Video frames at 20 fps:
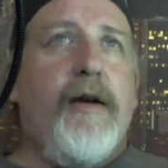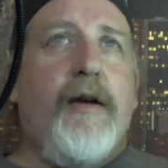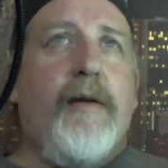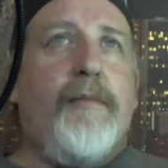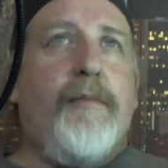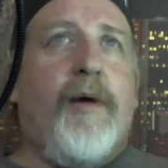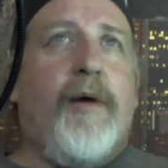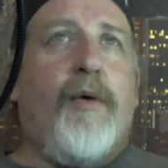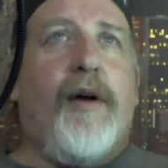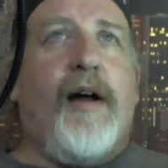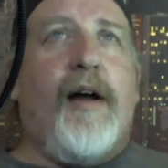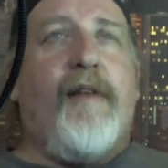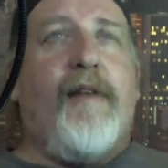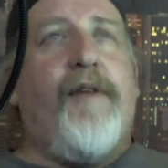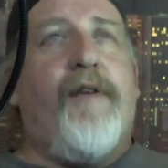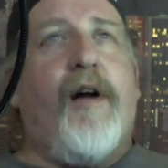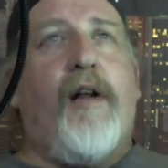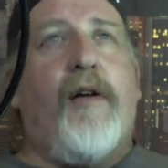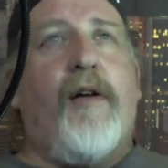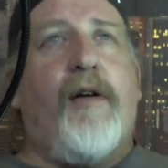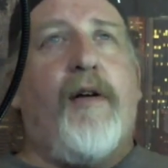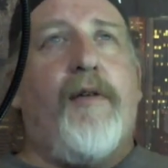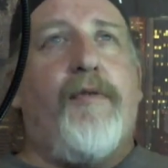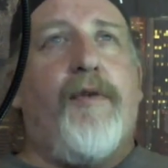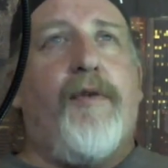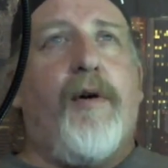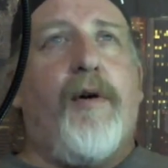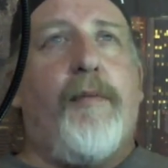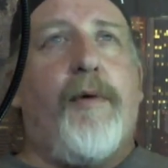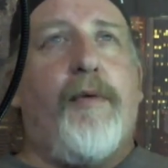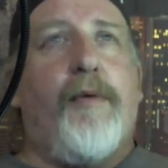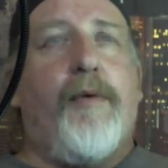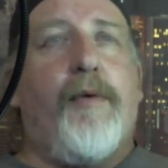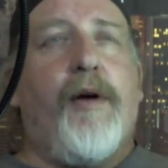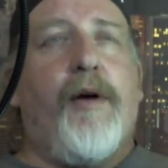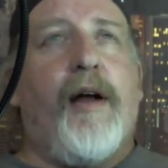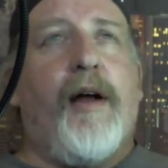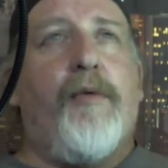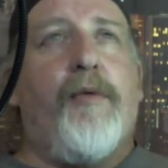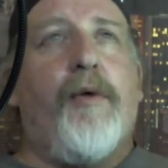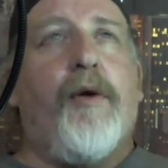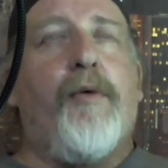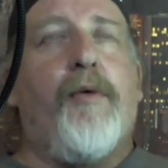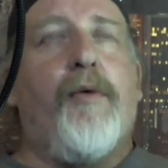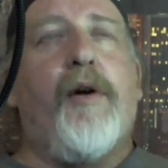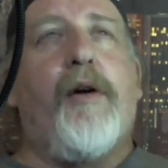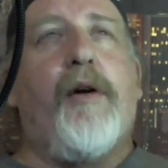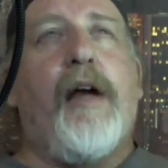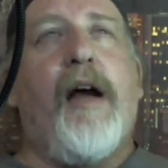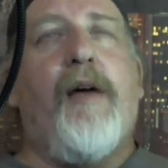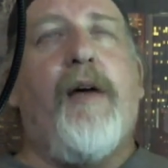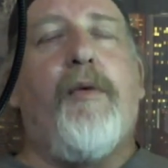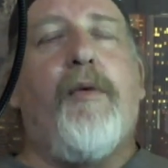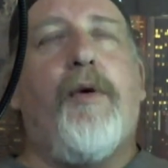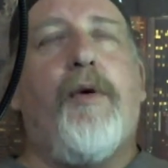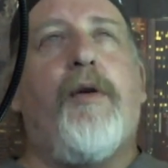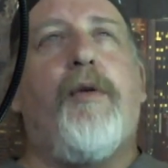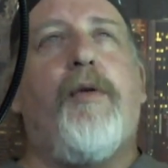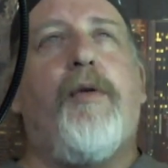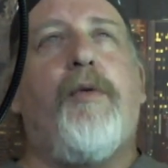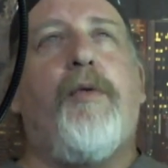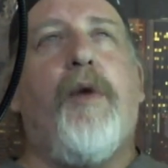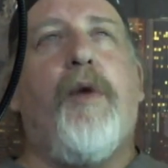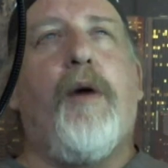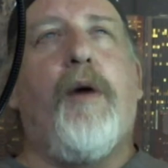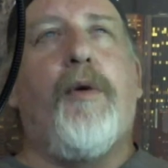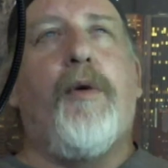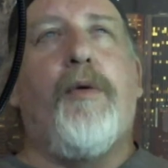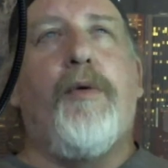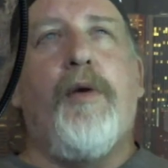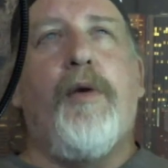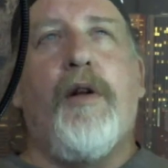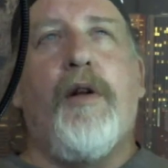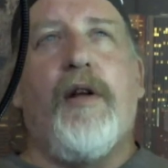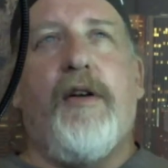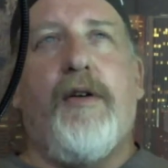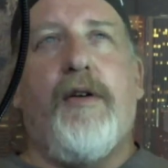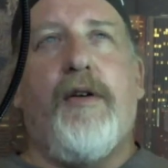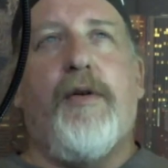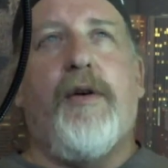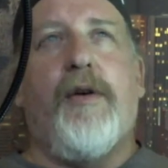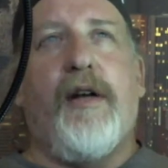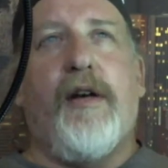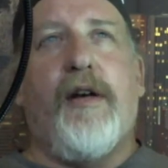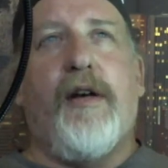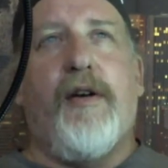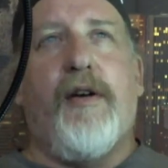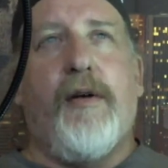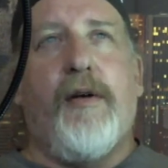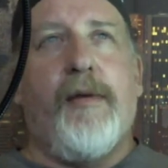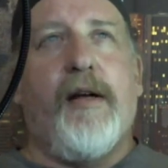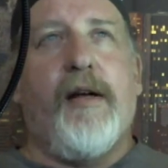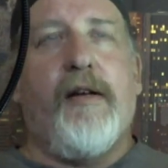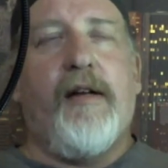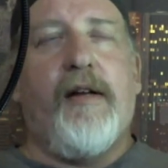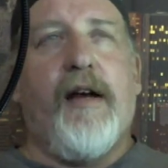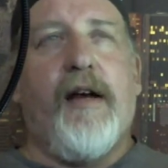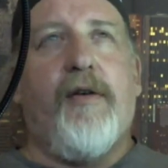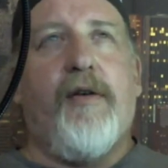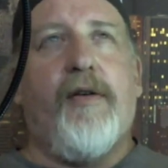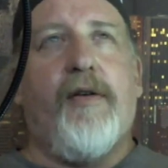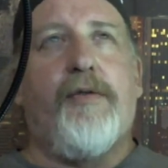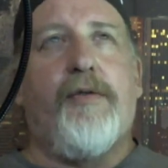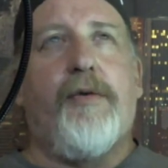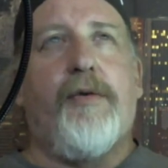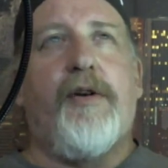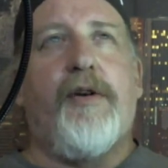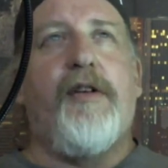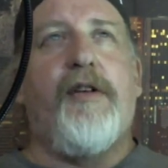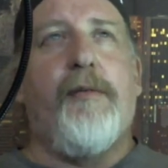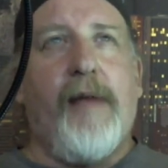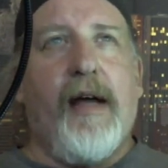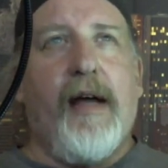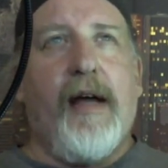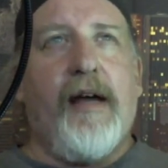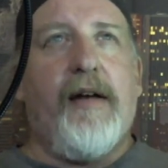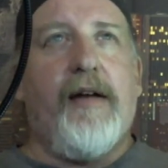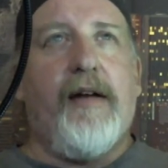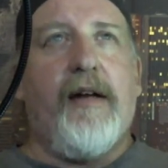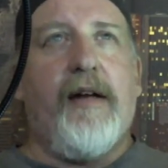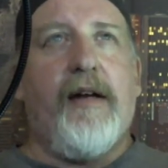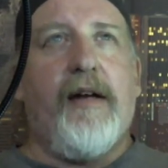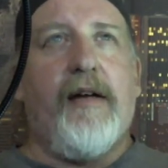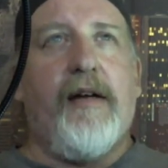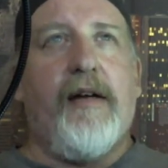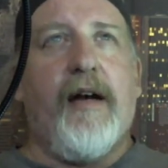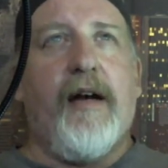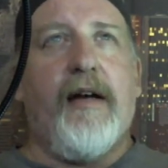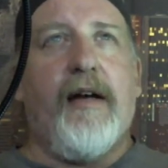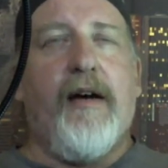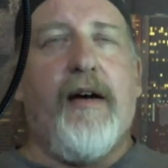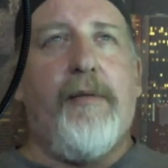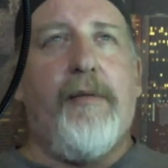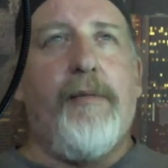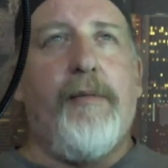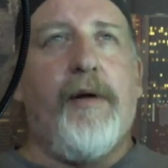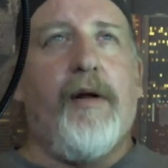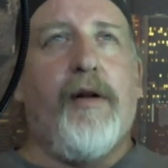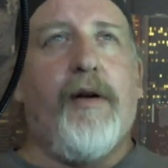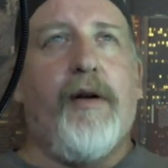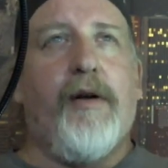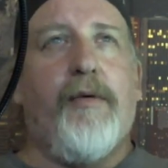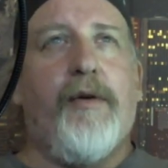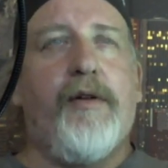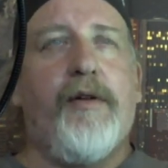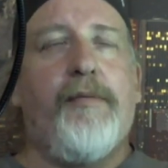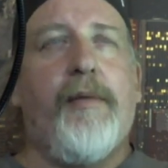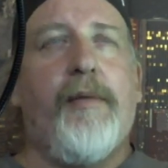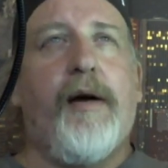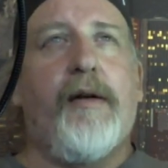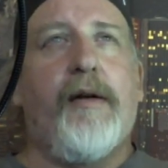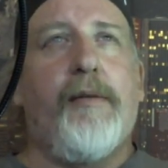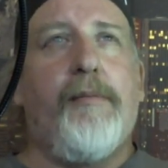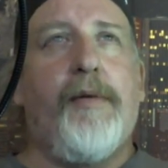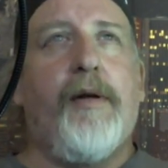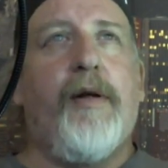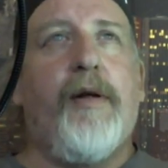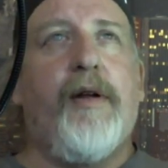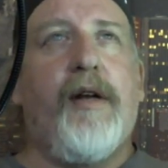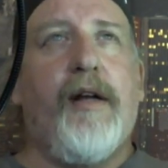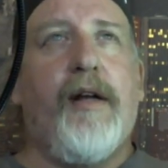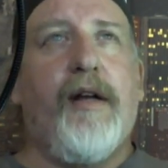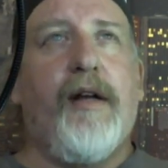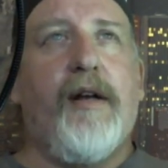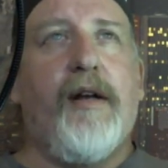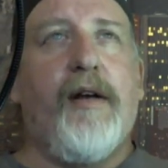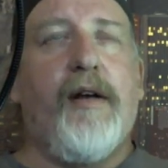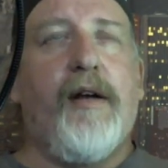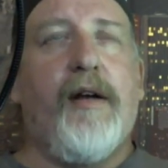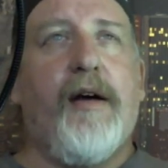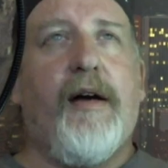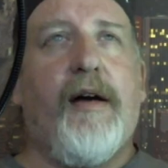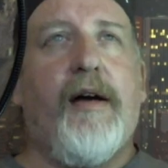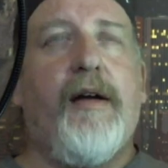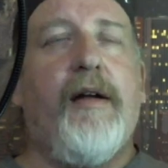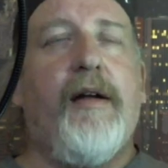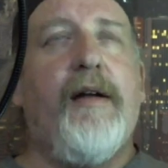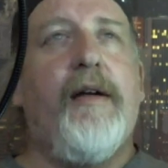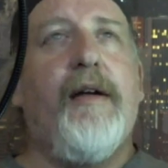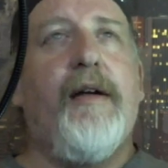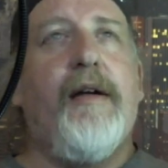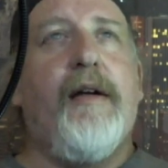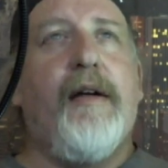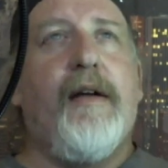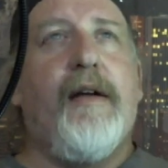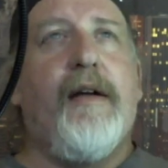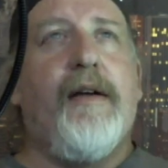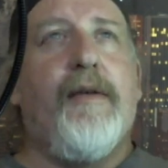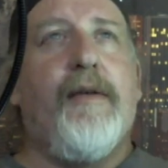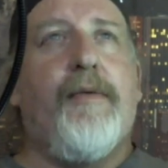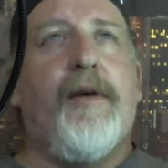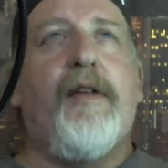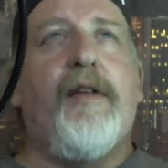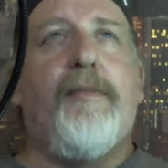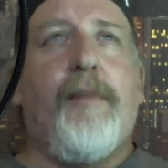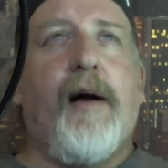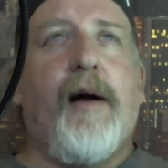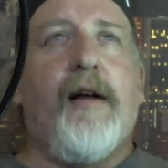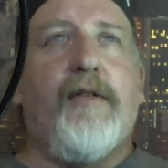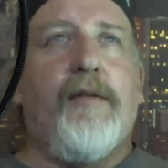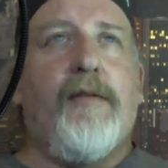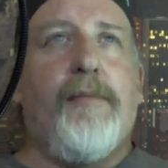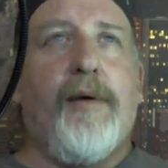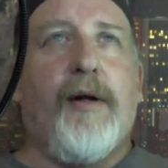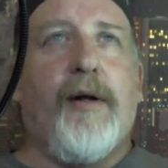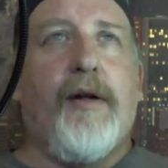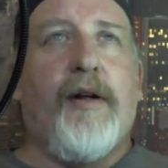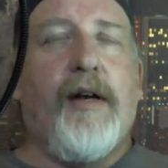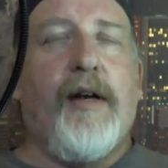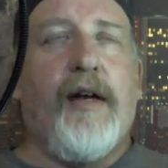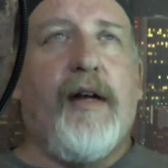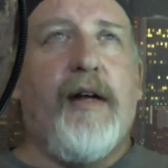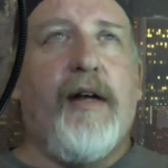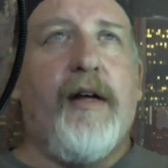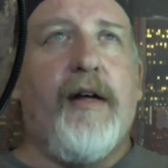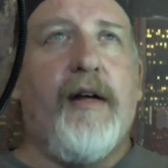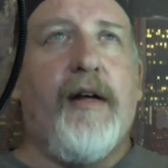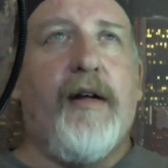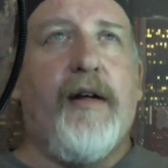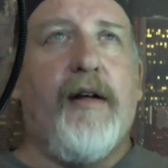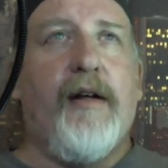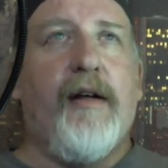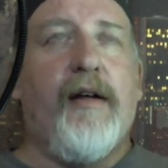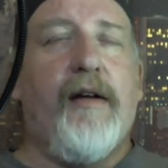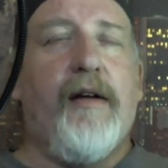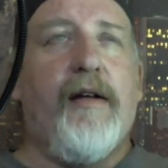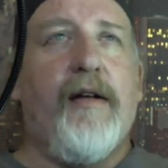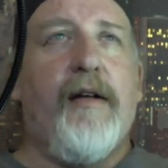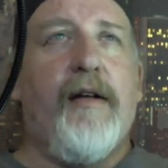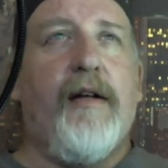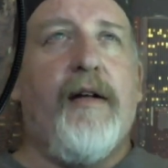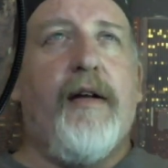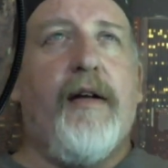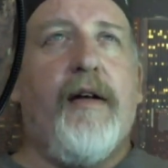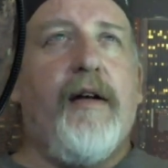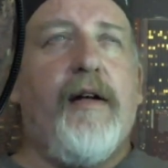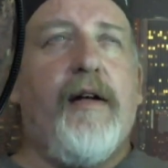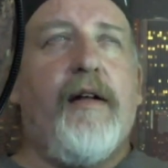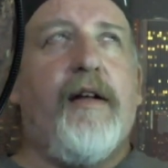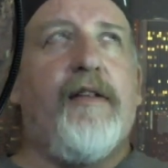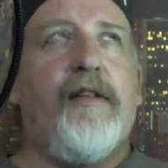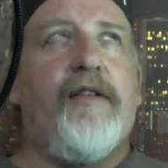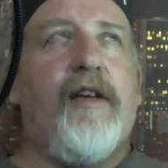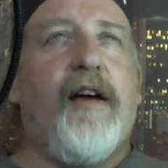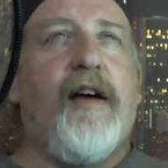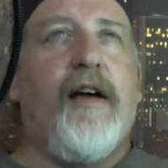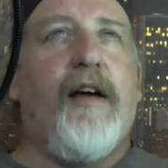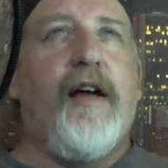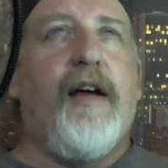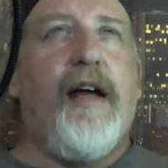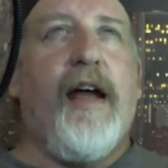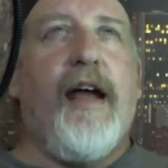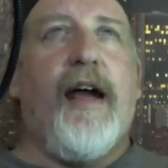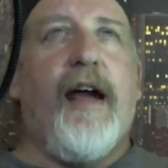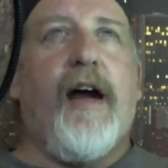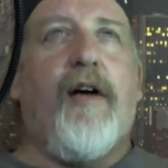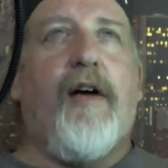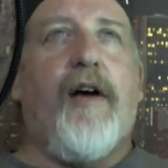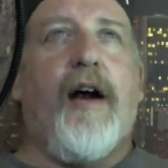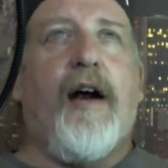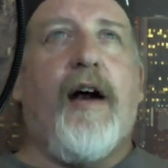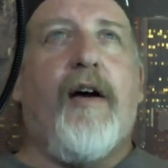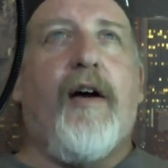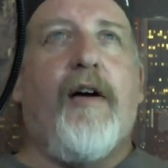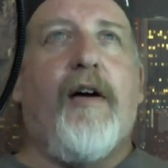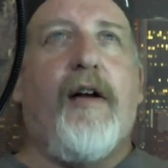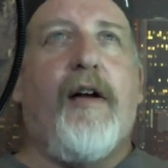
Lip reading: we're not following for them, and we're what we're really doing here in Mgtow is we're demanding accountability, respectability, and and responsibility. That's ARR,